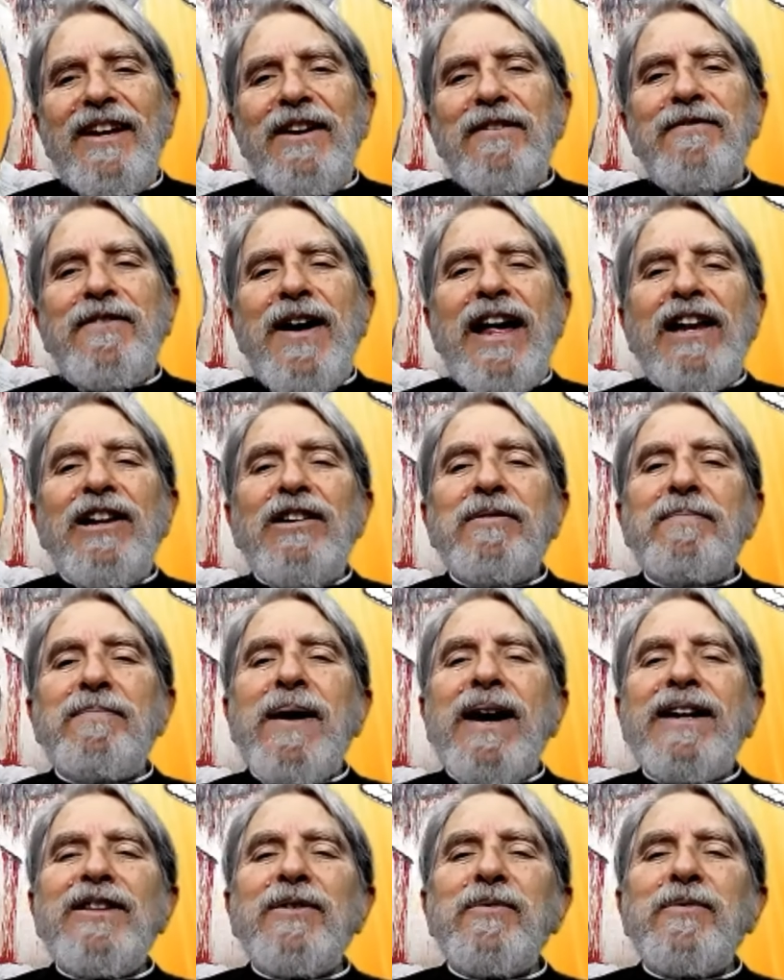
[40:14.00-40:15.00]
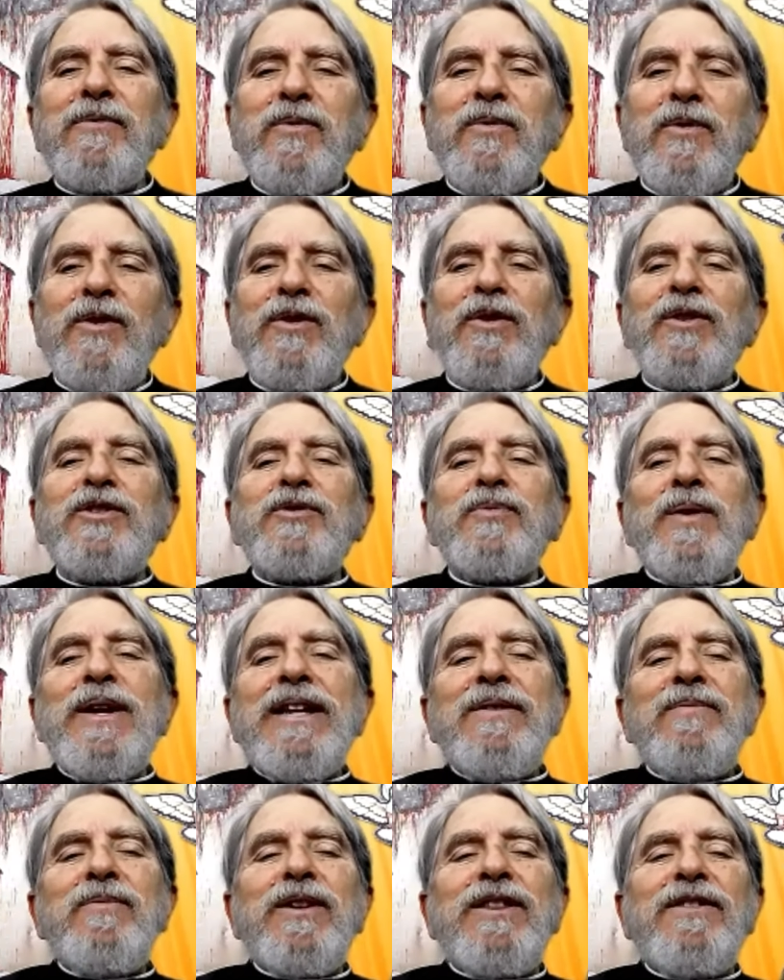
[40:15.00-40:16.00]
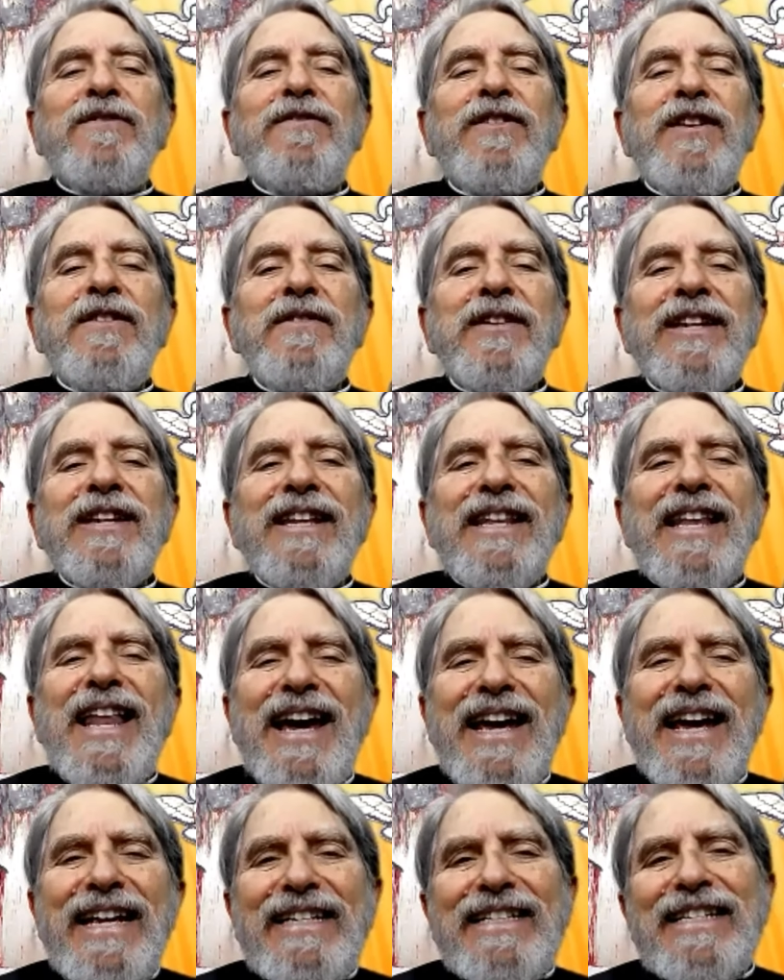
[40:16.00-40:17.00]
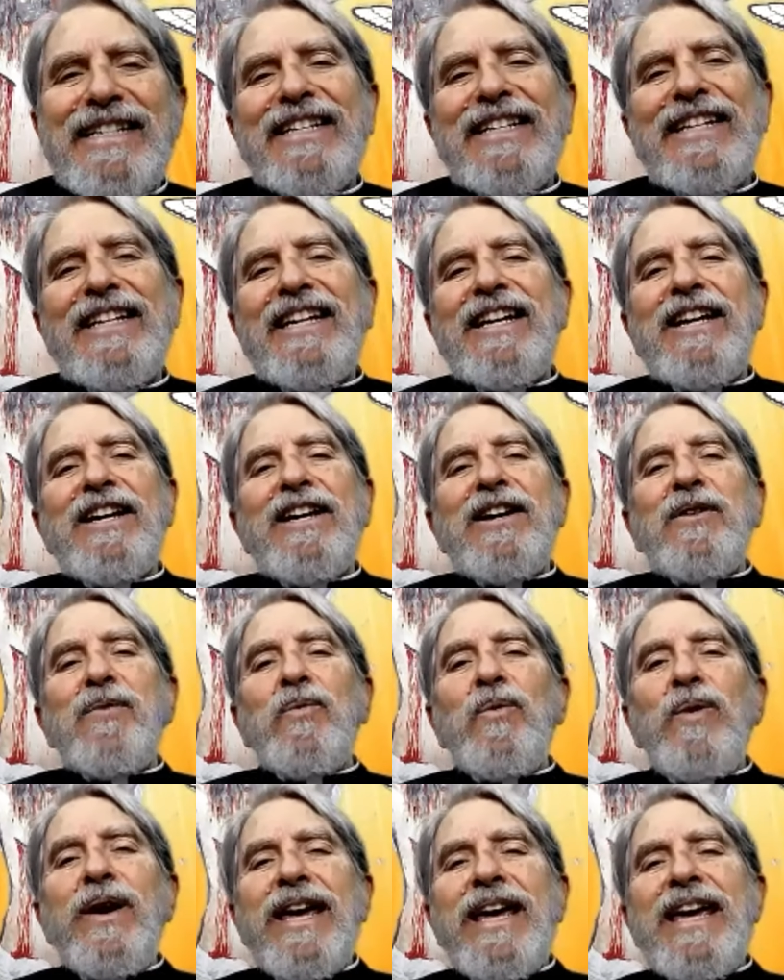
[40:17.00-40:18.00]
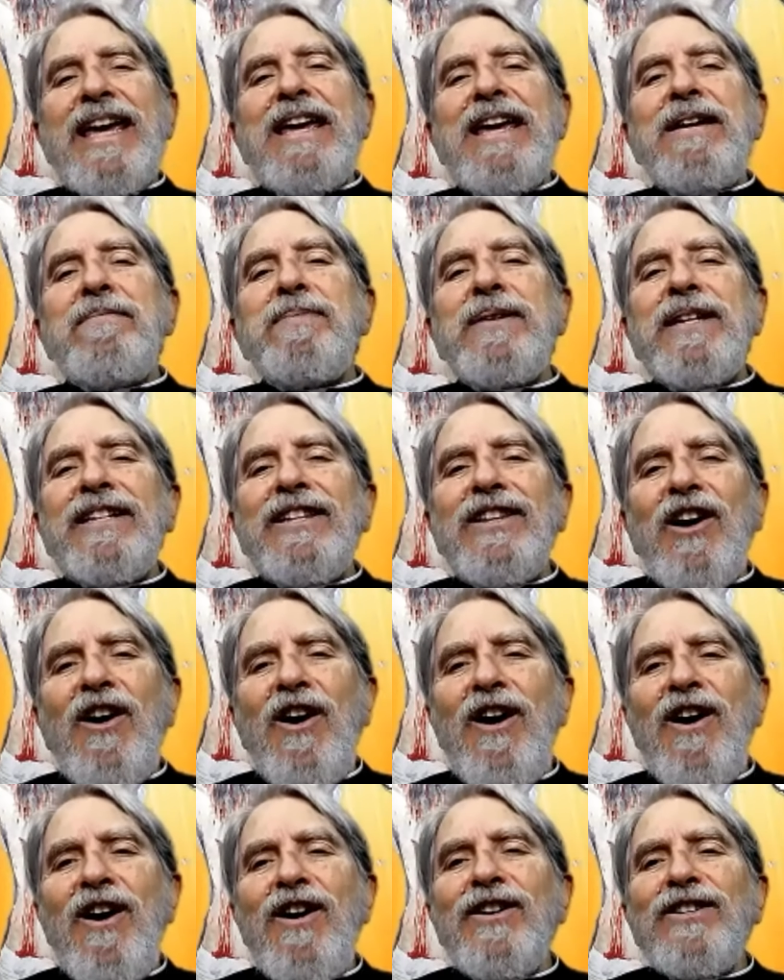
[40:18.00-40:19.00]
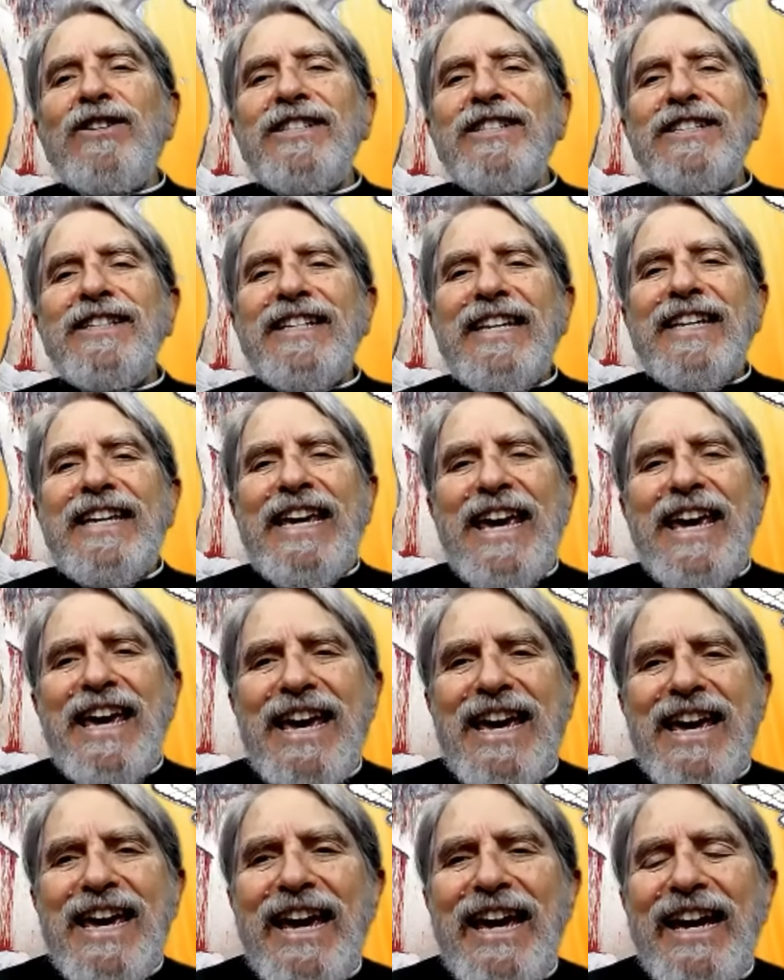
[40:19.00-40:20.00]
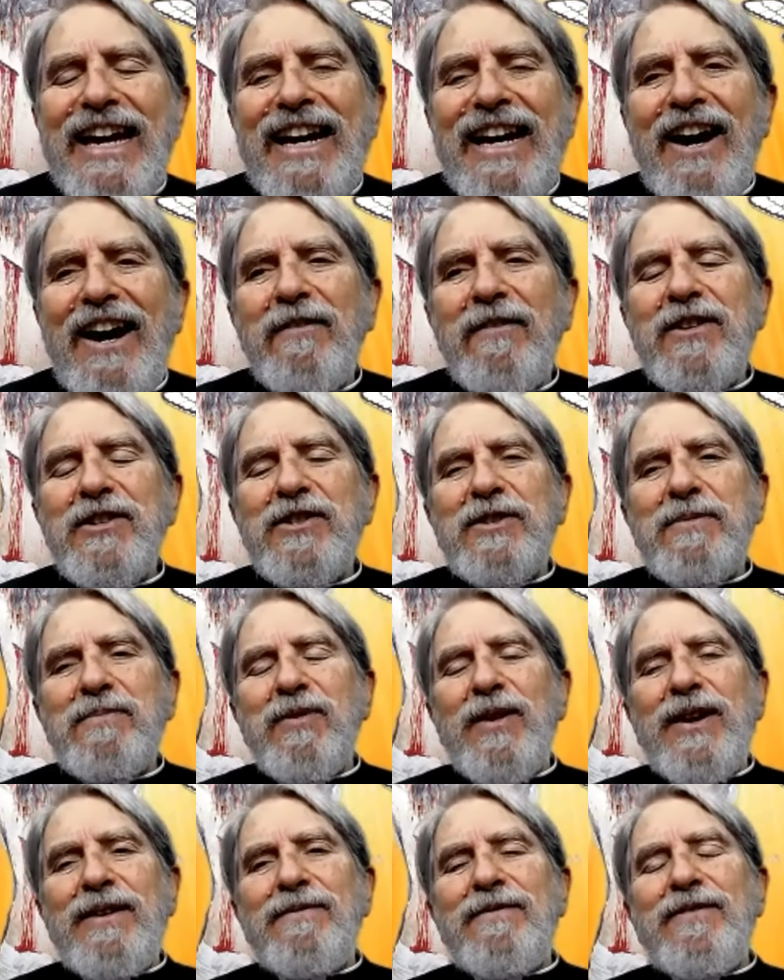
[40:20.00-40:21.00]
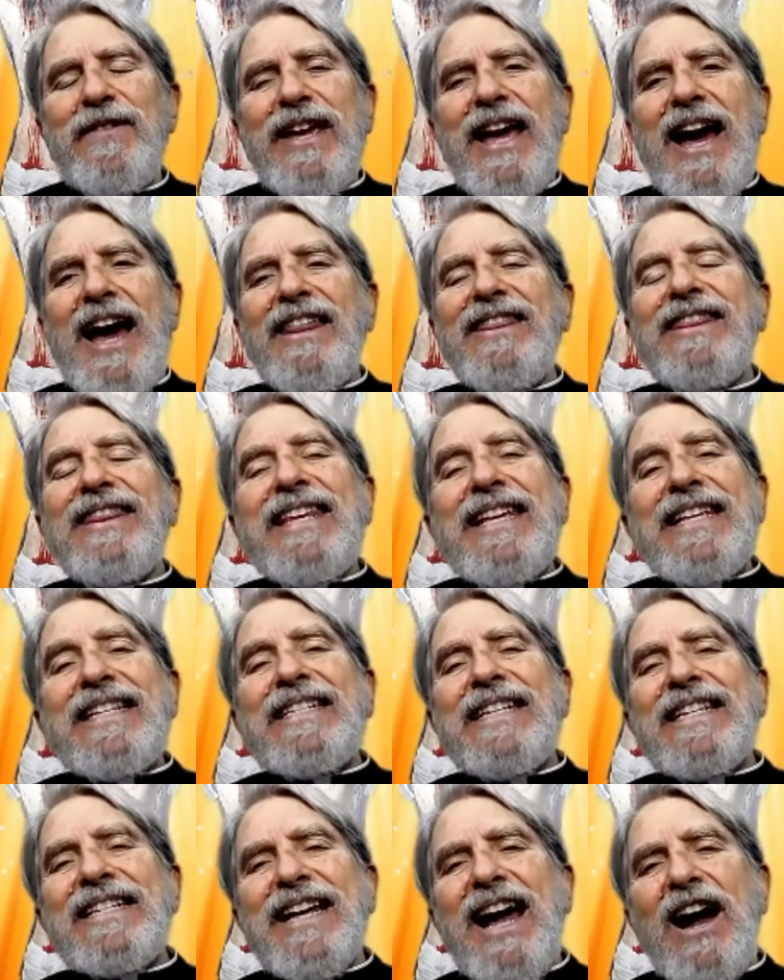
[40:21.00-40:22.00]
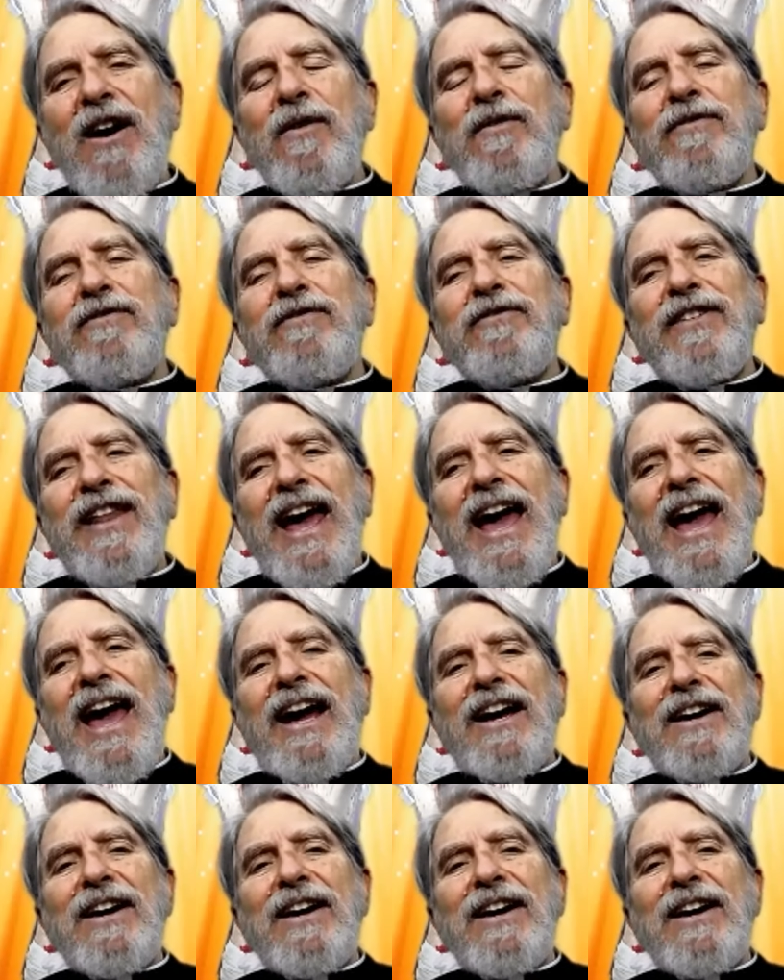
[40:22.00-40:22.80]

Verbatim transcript: followed by the words written with vivid light we belong to the King of the Supreme Fiat. This is our flag.